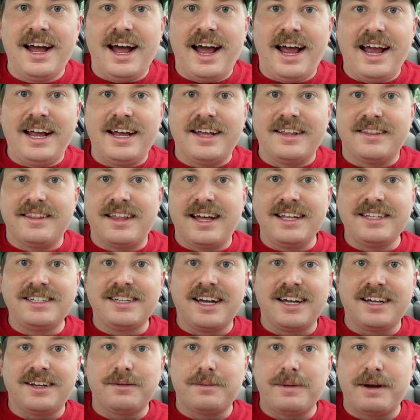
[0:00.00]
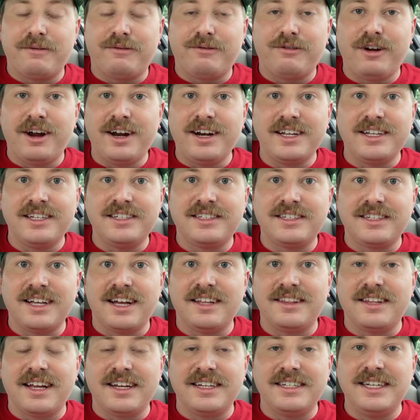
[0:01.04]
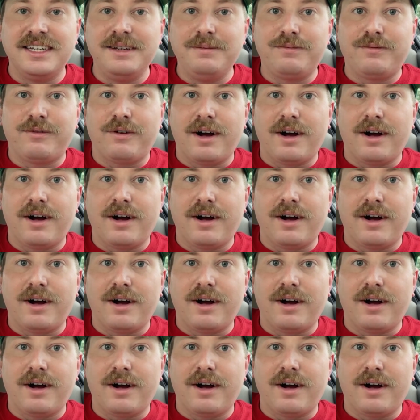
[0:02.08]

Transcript: and they take them at Freddy's and they deep